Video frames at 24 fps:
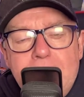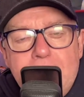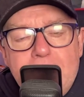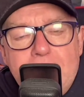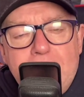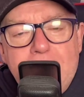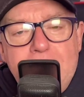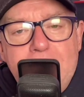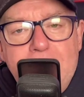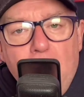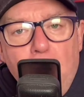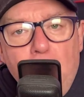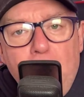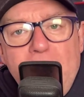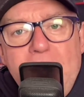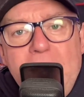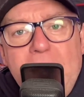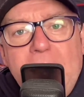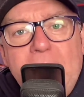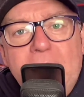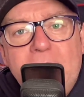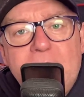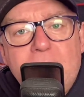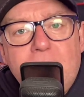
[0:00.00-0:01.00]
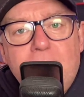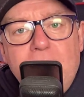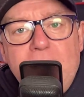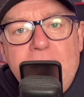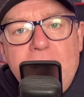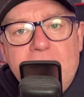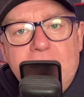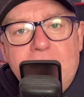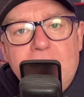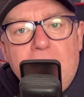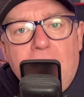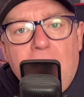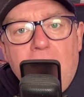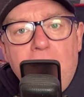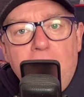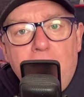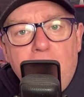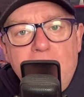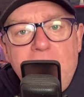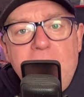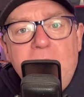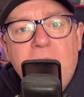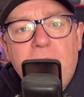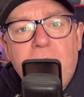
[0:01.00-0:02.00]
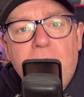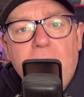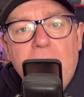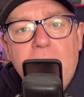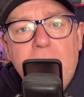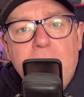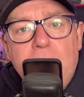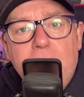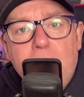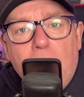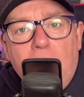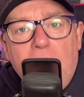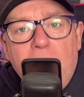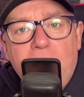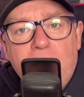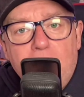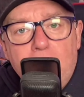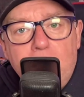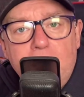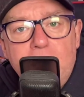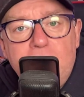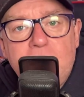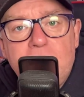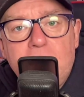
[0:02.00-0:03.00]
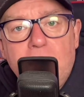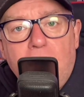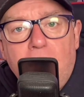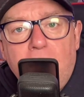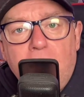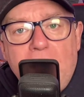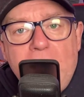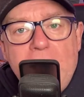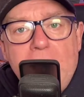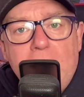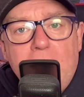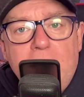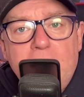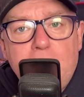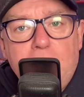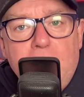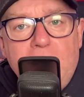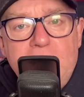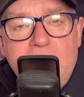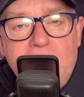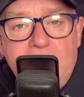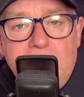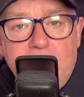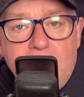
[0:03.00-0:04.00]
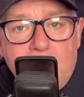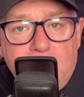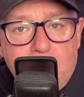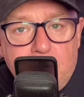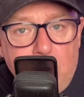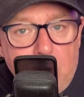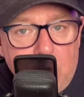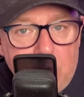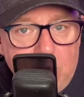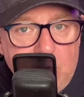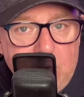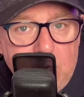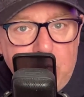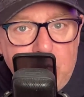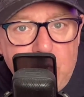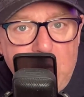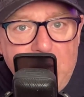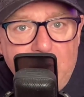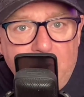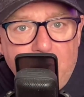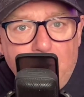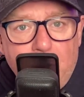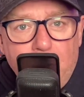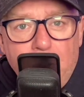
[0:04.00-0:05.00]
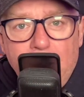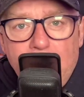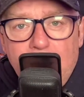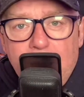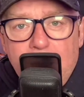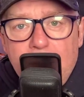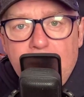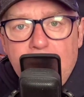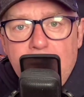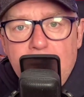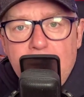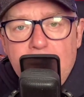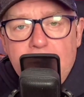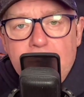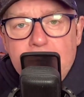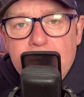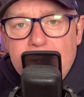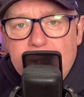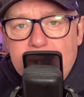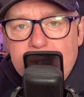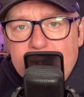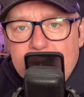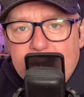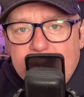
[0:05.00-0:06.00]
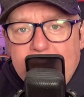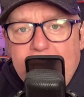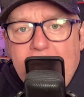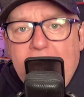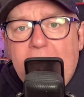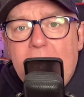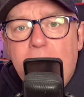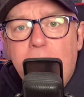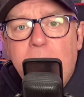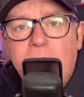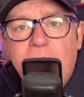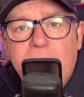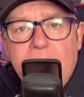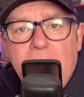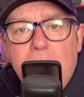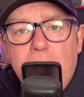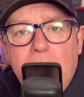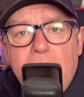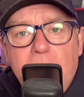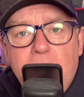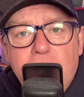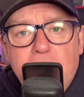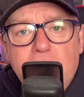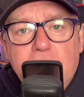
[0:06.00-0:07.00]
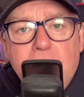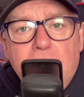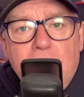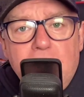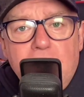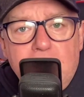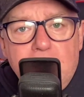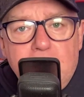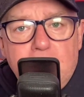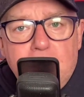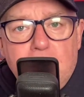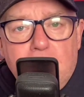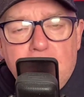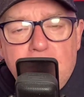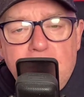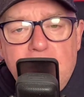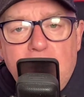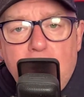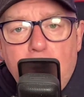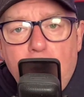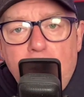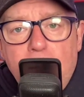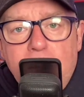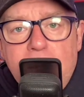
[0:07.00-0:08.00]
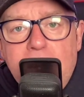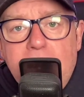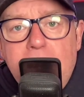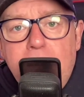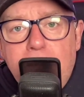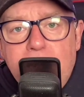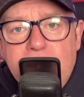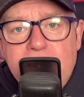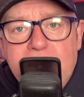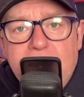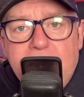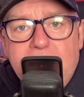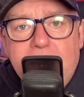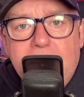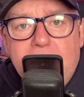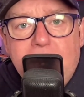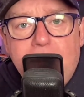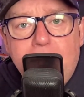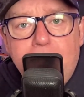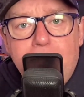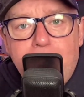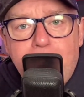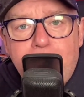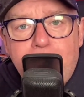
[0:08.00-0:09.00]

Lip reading: And Nobby is the reason I'm reframing my thoughts on AI's place in construction in general and in the cab of demolition and construction equipment in particular.